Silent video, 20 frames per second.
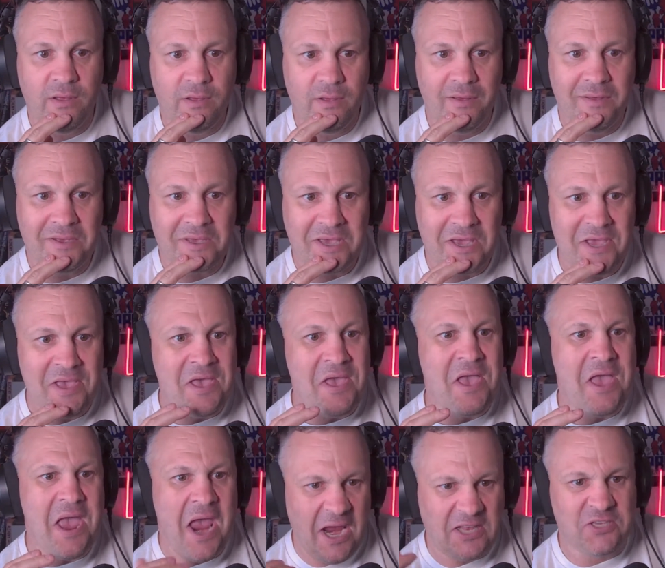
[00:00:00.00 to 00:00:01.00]
Okay,
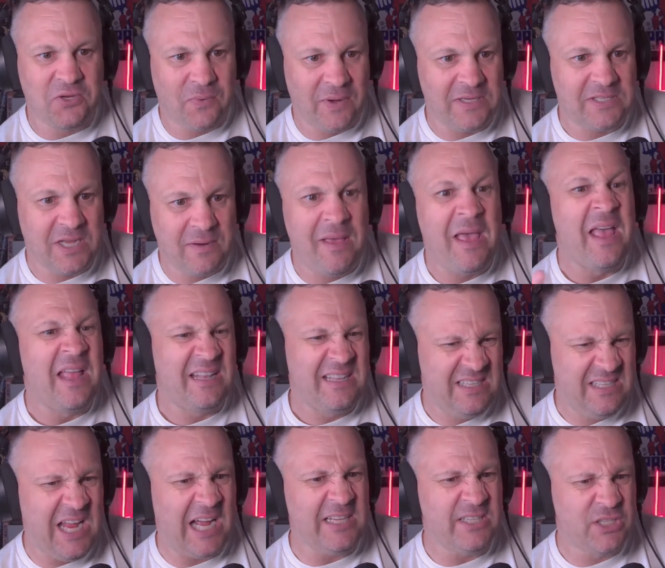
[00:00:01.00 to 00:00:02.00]
it's always going to be
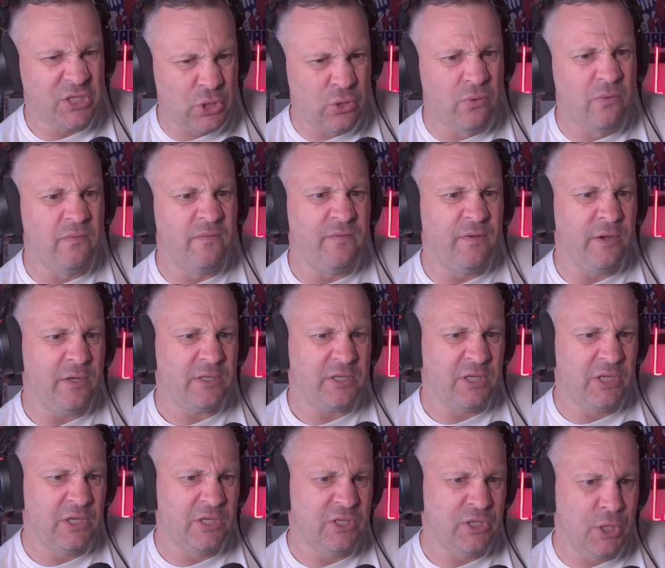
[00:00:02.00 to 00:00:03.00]
Dunstall
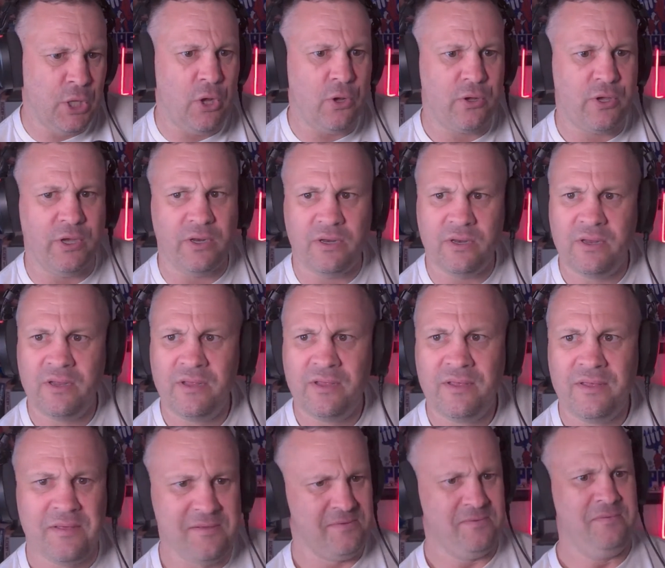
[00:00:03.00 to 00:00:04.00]
versus Lockett.
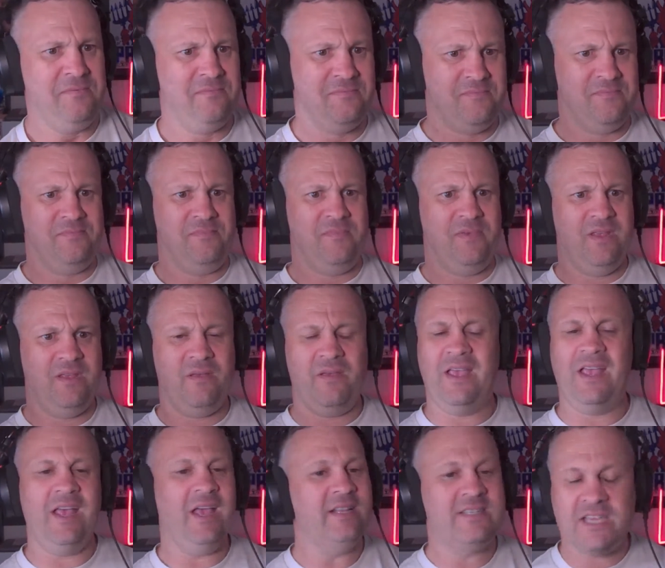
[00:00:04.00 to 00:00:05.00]

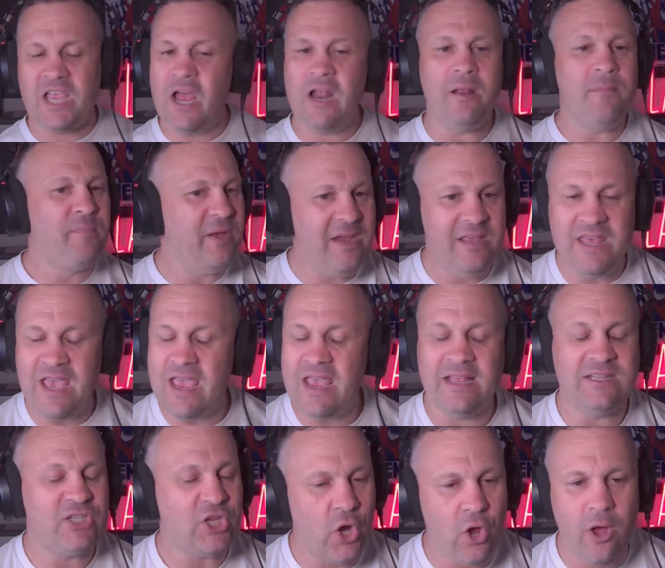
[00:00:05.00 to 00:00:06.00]
It's going to be there,
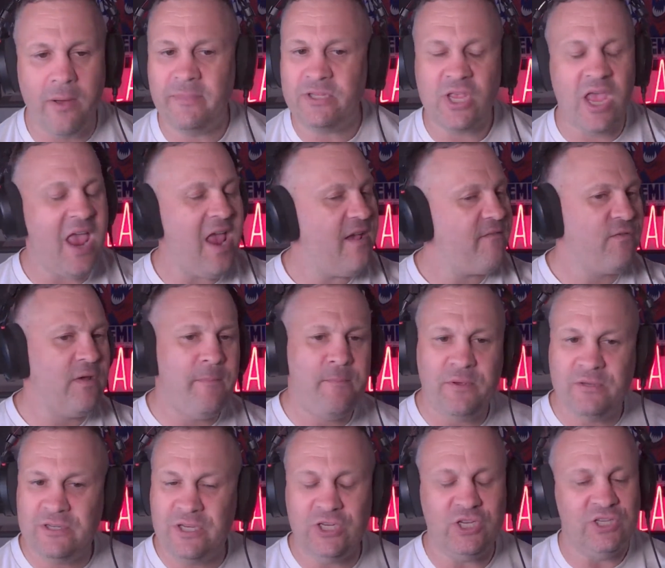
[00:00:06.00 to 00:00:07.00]
time at every
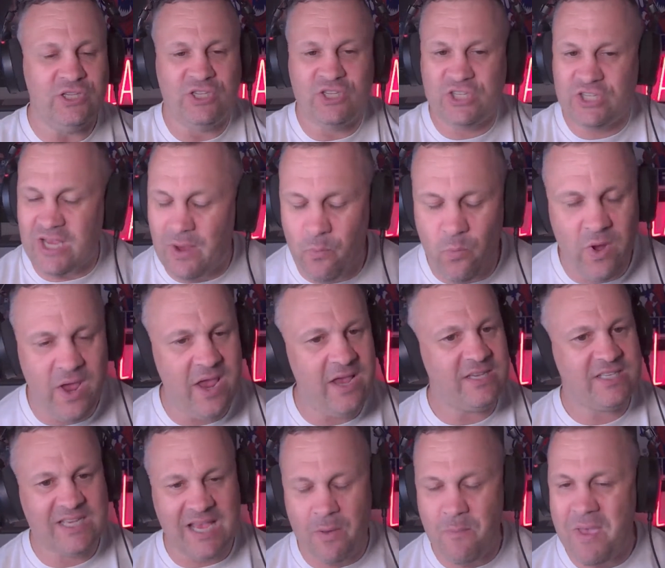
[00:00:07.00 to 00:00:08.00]
position, somewhere,
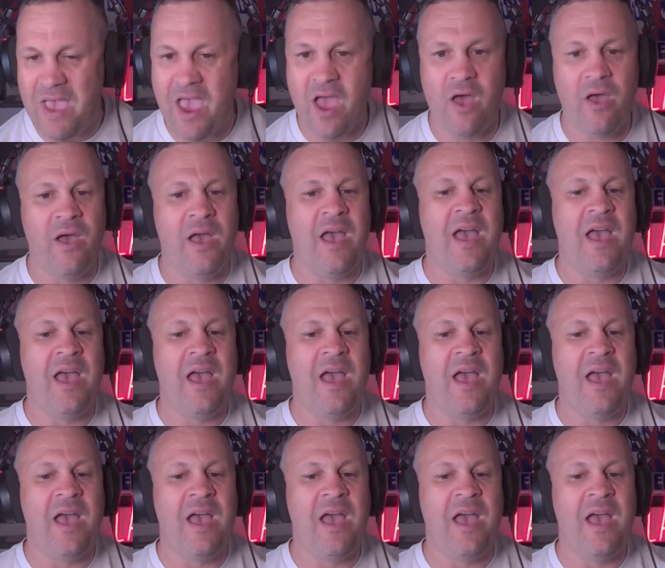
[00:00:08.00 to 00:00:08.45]
somehow.